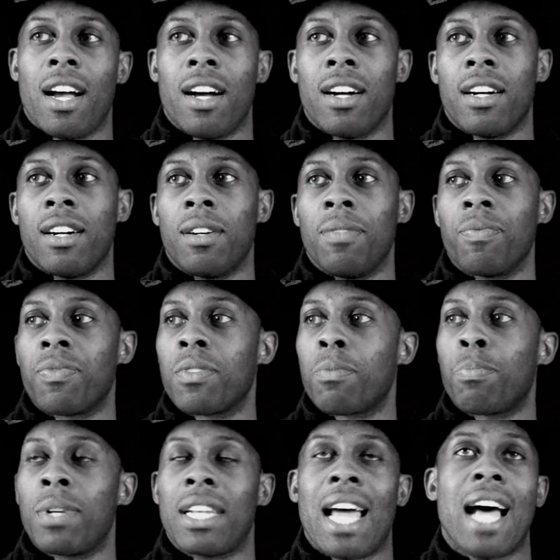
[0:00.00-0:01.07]
Um,
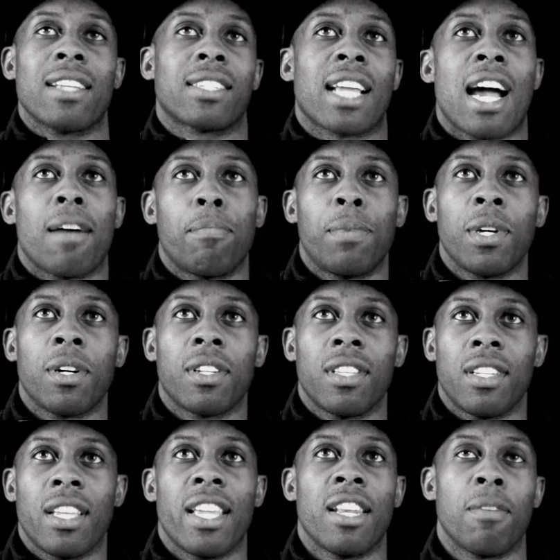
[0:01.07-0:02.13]
Penobscot
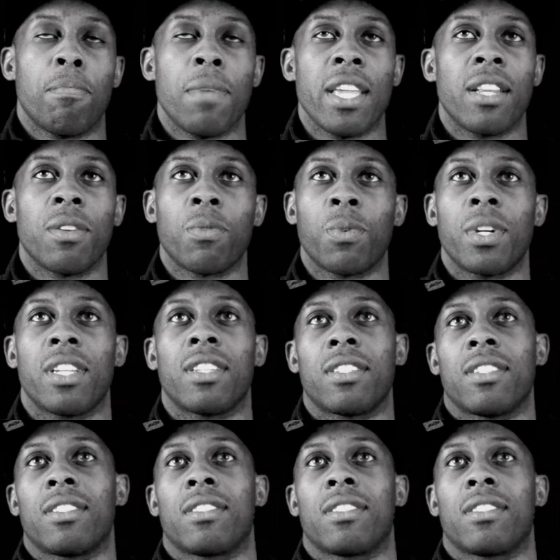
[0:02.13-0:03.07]
building in a meeting with